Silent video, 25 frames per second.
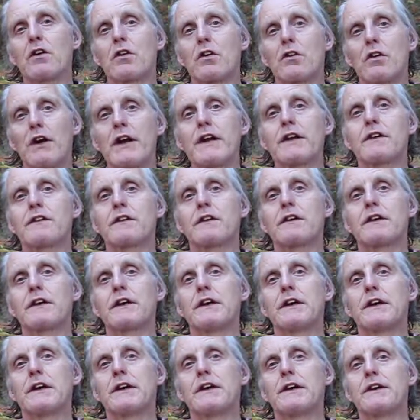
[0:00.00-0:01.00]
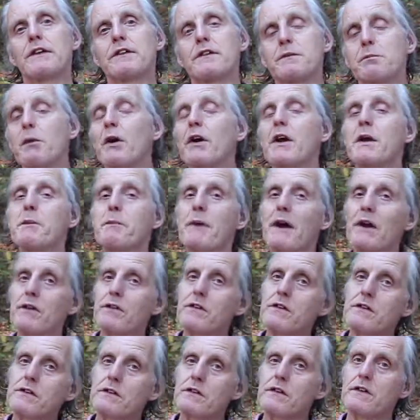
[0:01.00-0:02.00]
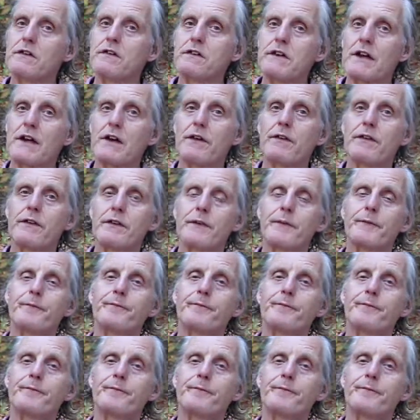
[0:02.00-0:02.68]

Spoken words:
Great Smoky Mountains in the south.